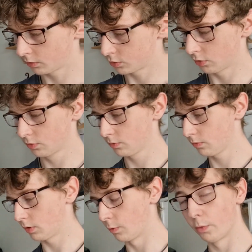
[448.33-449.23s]
So
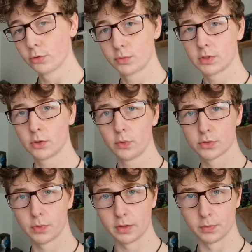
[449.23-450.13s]
a rotary tool
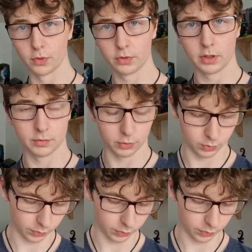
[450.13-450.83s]
is really important if